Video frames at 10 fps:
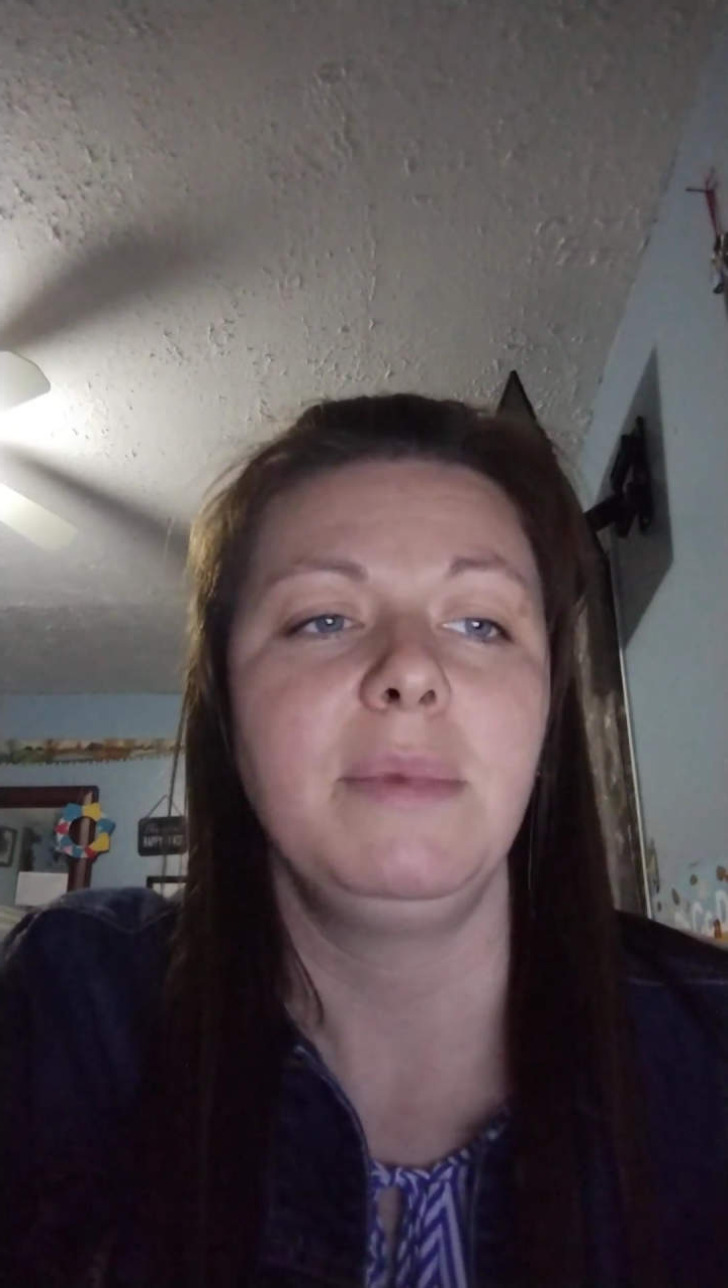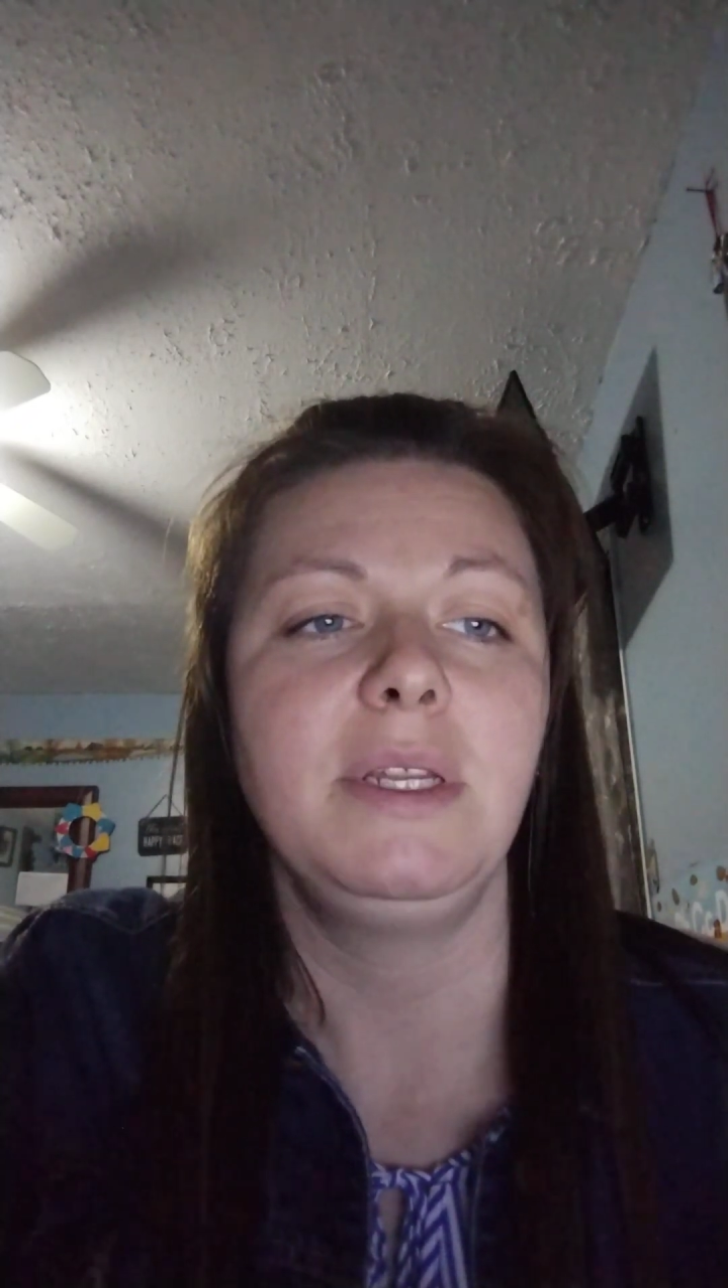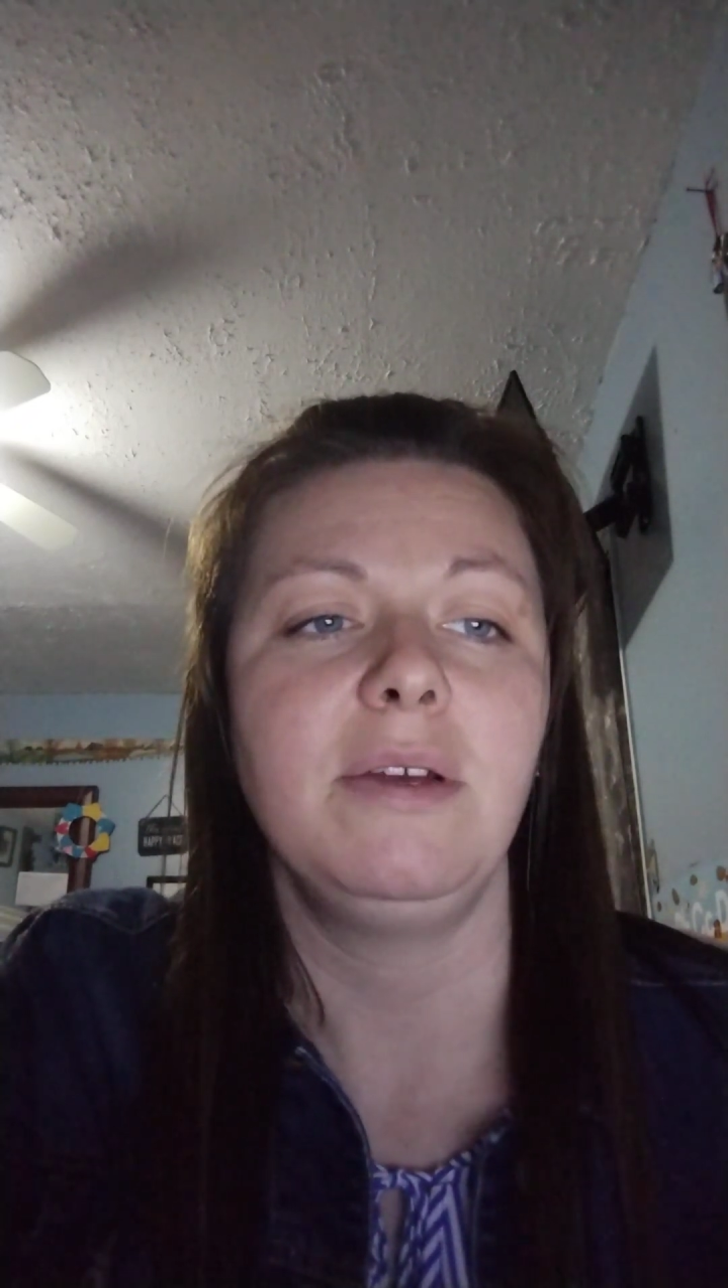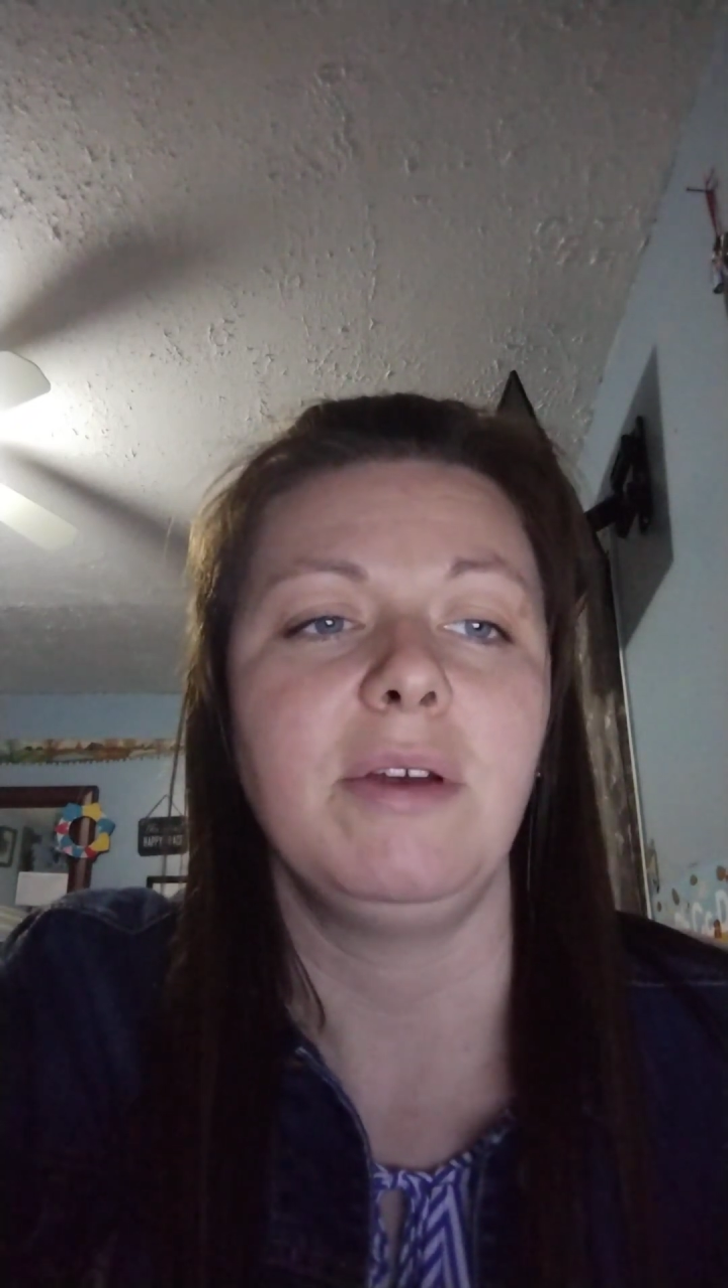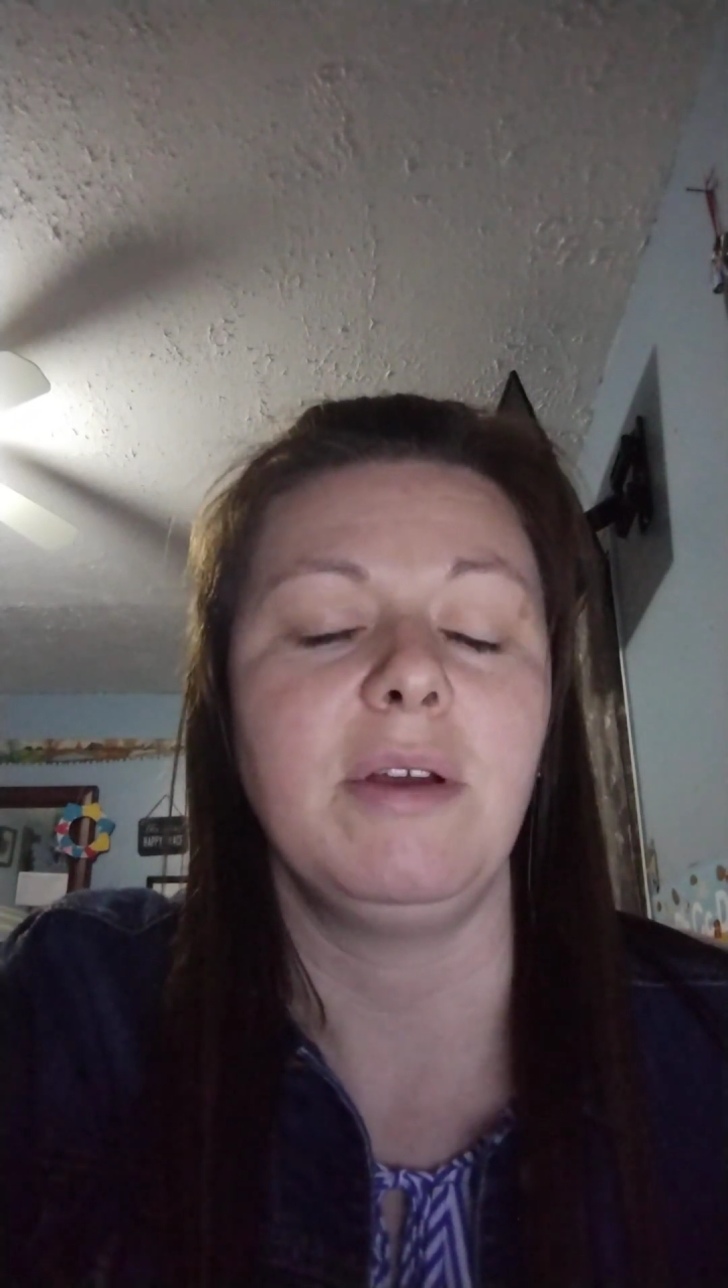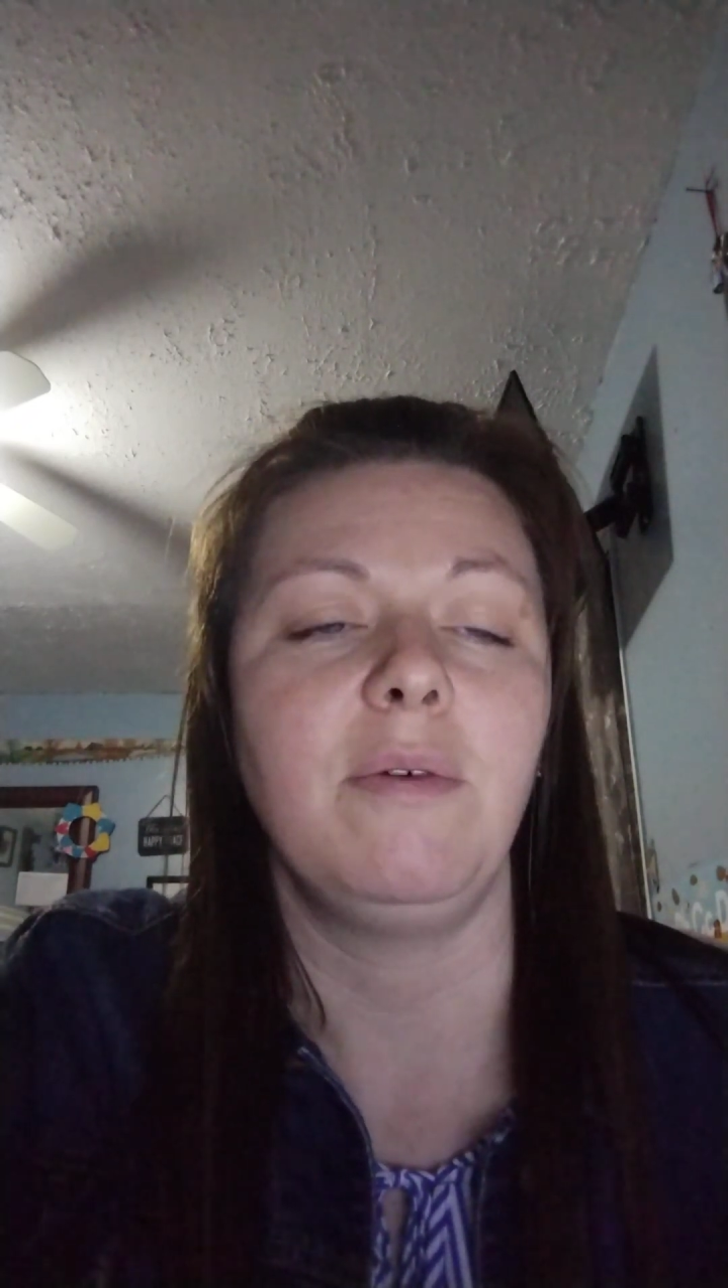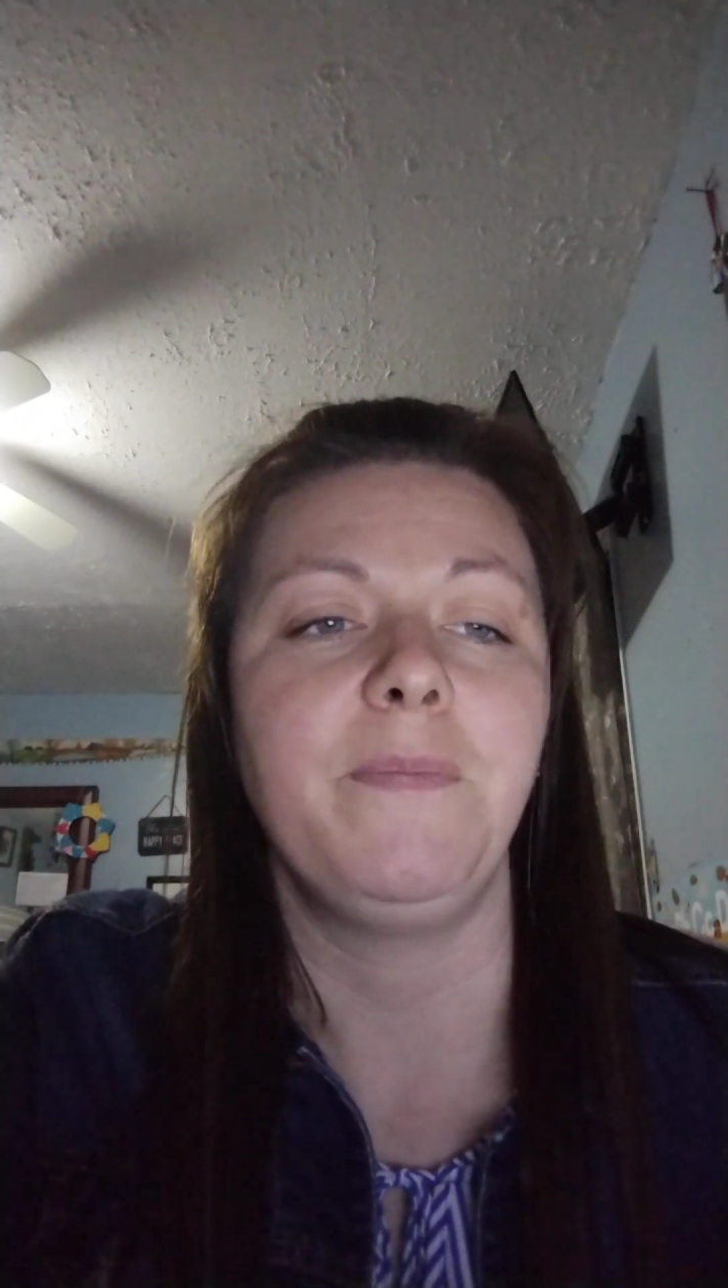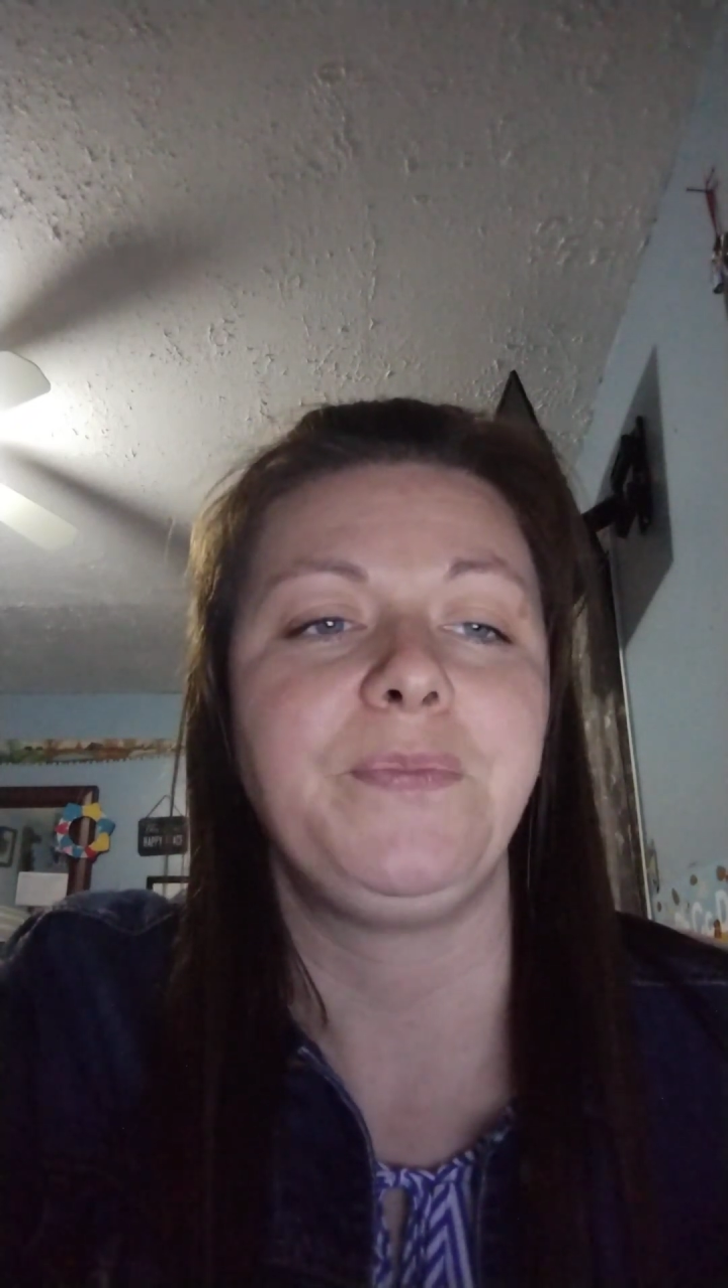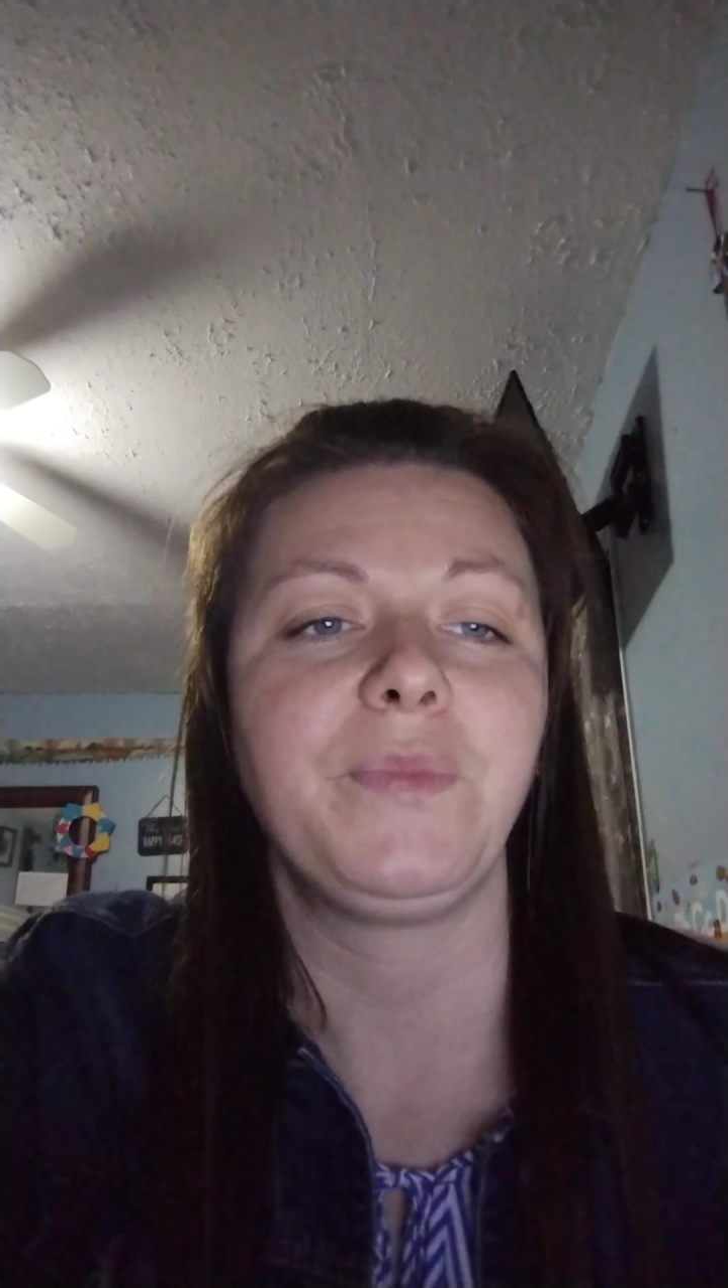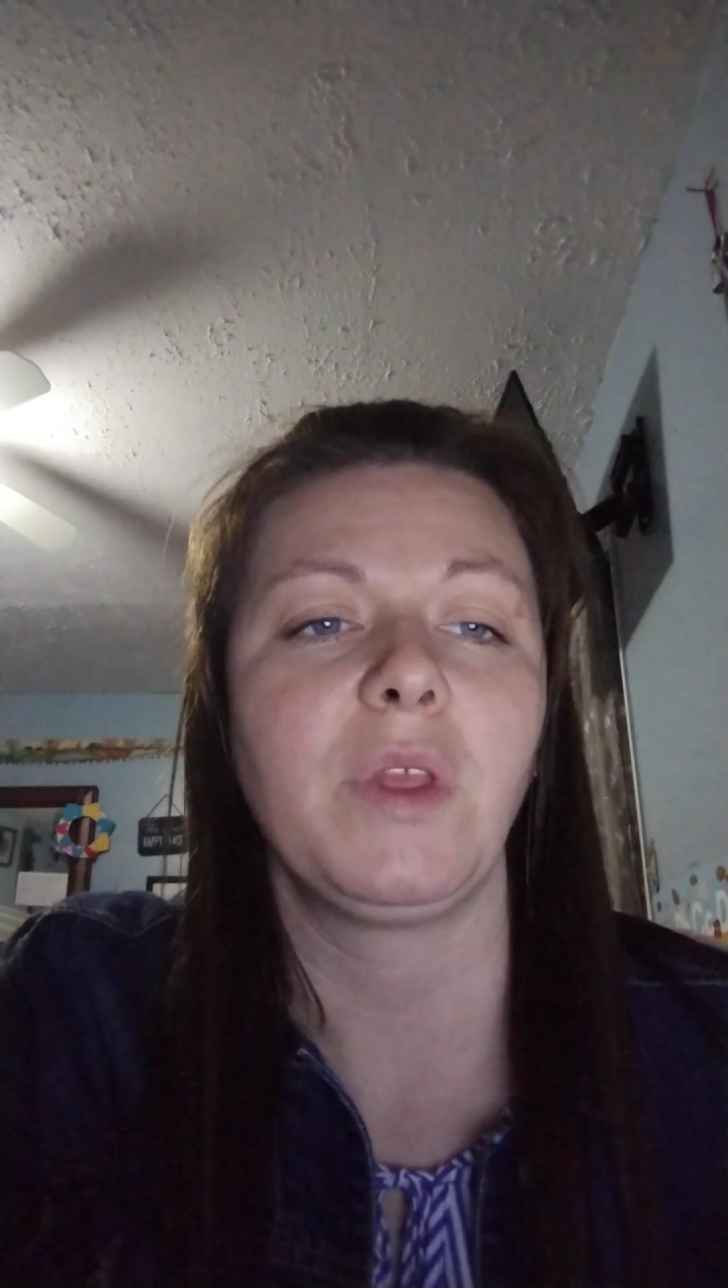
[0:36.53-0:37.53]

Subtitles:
material,